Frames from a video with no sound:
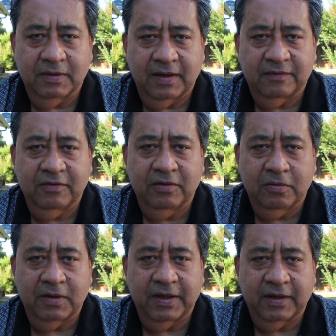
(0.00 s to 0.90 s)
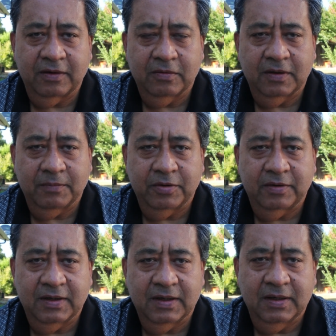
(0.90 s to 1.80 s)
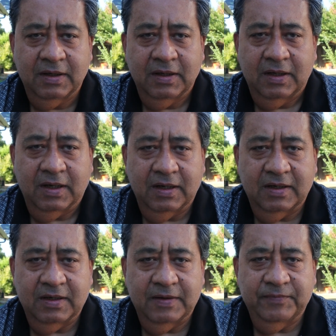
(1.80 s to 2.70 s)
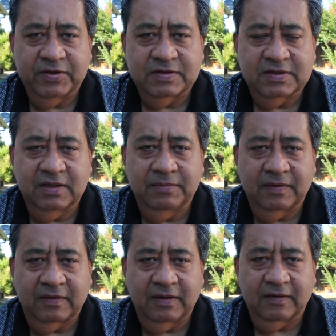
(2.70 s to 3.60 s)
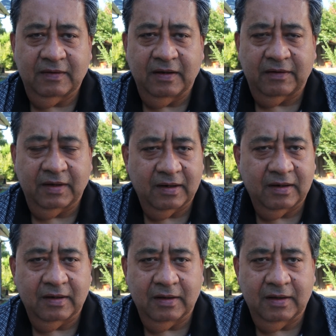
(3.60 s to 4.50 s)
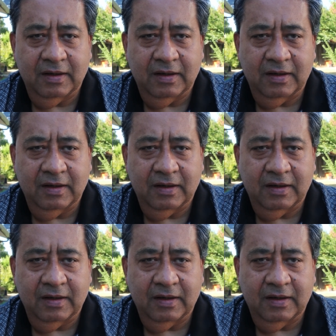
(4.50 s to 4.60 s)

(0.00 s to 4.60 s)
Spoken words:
as we know about the CDBC, central